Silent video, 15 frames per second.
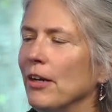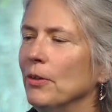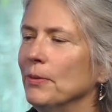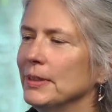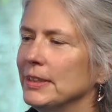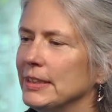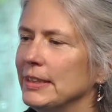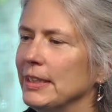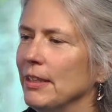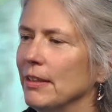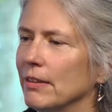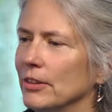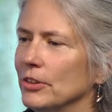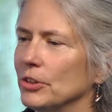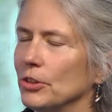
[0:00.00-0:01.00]
always see
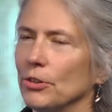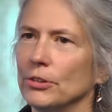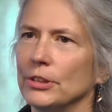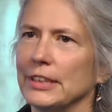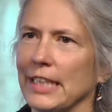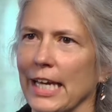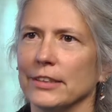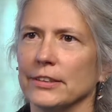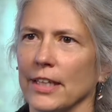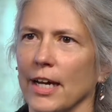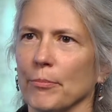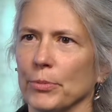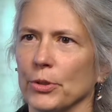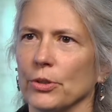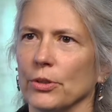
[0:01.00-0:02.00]
concerns as
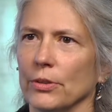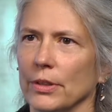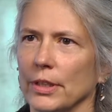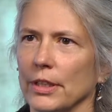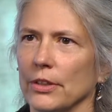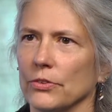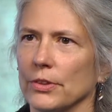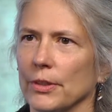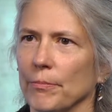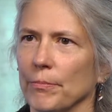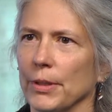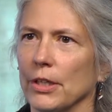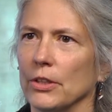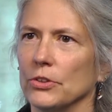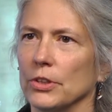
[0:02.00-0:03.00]
opportunities,
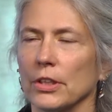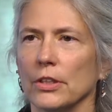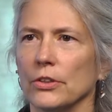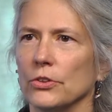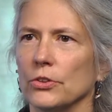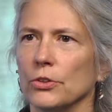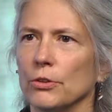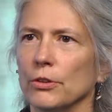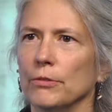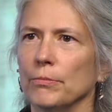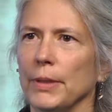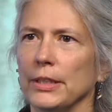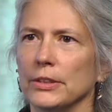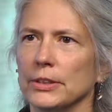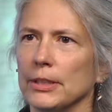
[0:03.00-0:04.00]
because a
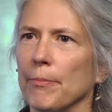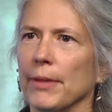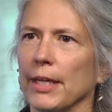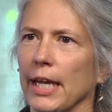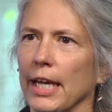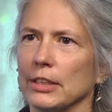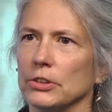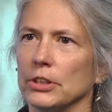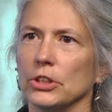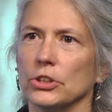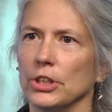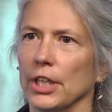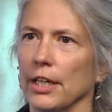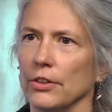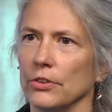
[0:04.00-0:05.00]
concern means something has to
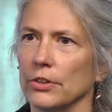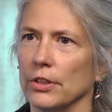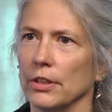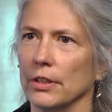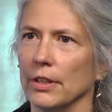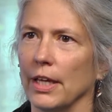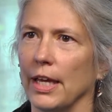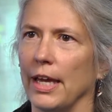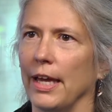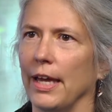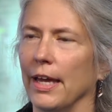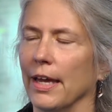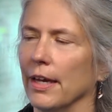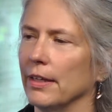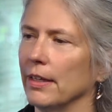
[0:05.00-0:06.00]
change.
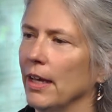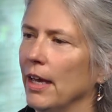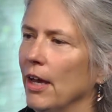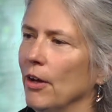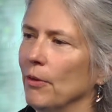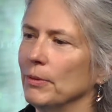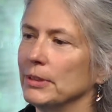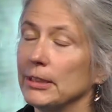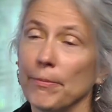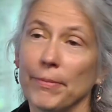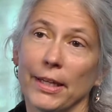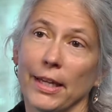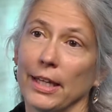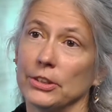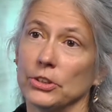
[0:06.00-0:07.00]
And when
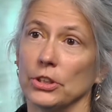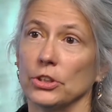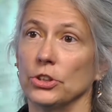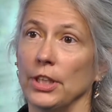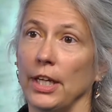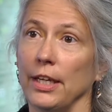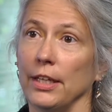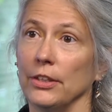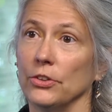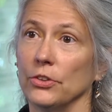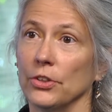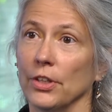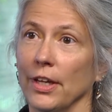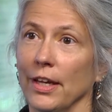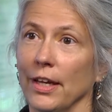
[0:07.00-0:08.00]
something has to
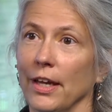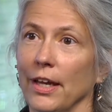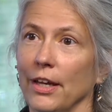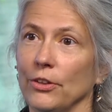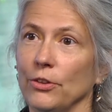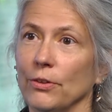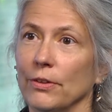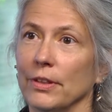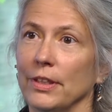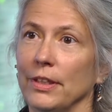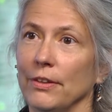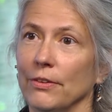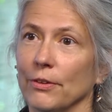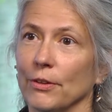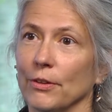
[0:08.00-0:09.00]
change, you can
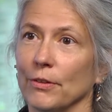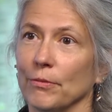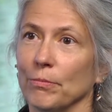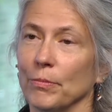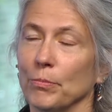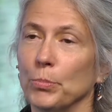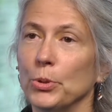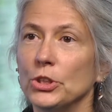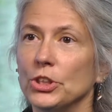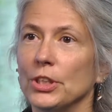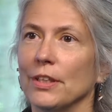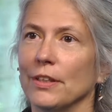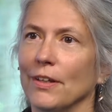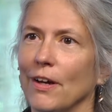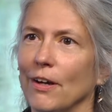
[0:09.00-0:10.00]
either push
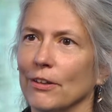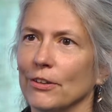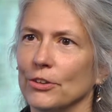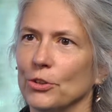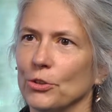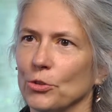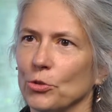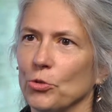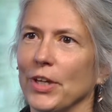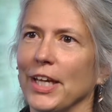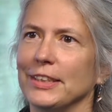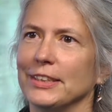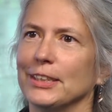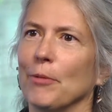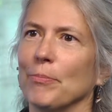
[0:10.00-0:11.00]
it along to
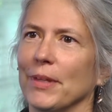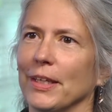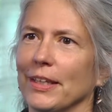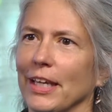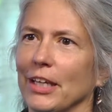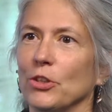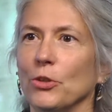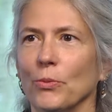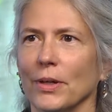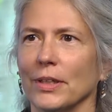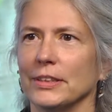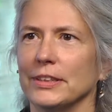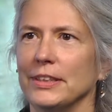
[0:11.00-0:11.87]
create something that you want to